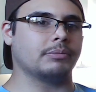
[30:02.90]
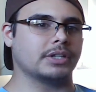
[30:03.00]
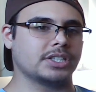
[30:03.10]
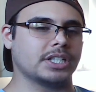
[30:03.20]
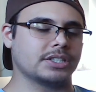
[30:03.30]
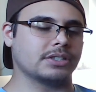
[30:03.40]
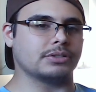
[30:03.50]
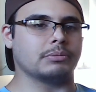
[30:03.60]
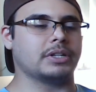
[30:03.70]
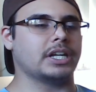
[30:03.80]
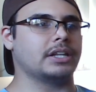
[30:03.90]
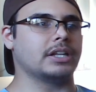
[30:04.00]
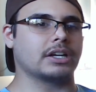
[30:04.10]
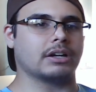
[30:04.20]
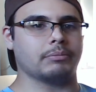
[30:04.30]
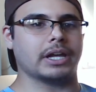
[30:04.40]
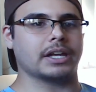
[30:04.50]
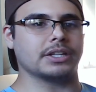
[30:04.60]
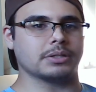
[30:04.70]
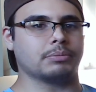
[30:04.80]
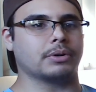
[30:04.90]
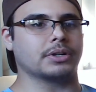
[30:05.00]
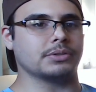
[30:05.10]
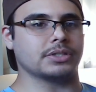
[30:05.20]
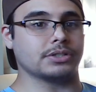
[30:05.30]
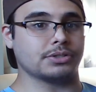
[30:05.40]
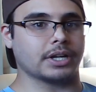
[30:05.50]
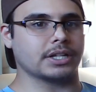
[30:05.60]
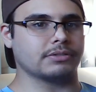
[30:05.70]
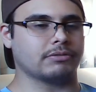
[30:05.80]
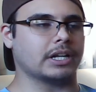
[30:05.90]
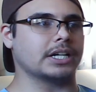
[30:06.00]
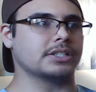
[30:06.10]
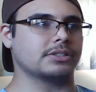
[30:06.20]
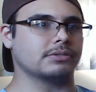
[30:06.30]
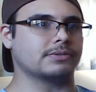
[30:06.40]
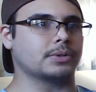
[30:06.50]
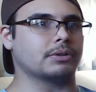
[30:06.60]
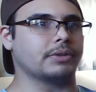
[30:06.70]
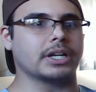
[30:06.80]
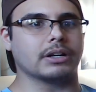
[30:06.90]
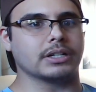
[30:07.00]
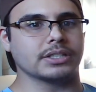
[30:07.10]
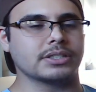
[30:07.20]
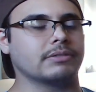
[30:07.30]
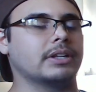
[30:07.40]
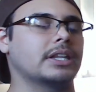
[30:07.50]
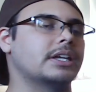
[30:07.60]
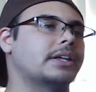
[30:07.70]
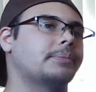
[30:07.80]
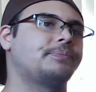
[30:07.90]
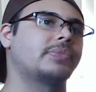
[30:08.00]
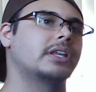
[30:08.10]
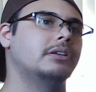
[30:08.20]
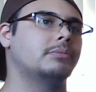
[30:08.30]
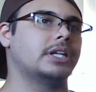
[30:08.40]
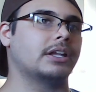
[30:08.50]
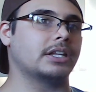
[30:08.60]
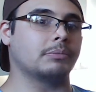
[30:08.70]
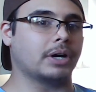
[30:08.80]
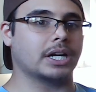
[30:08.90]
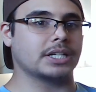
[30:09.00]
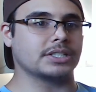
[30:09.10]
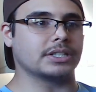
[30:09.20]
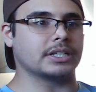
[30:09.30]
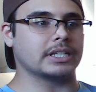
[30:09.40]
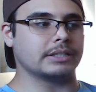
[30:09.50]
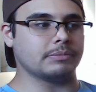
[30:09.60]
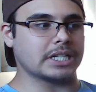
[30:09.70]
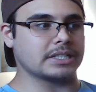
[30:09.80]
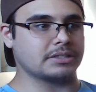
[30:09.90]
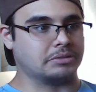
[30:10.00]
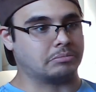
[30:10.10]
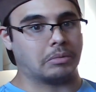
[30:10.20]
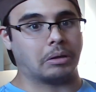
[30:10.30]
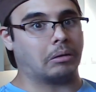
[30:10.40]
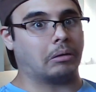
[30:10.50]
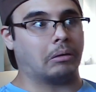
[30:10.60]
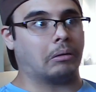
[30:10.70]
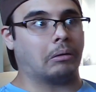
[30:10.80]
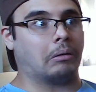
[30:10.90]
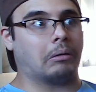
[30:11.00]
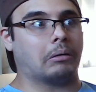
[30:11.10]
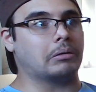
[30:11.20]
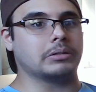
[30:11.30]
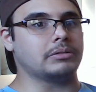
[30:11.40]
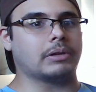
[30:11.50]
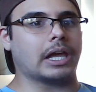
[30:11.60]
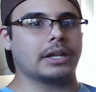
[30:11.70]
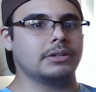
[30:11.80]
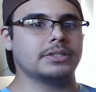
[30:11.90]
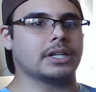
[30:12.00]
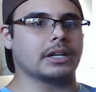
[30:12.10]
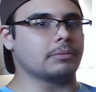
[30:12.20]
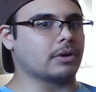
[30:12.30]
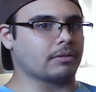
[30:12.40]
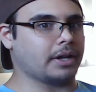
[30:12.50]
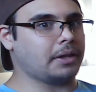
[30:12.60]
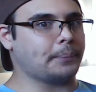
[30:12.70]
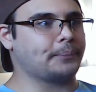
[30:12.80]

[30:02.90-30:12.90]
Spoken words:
and she is assumed dead, then come back and support using the dragonflies for recon and stuff like that. But now that the body is gone, that means you can't use it anymore, right?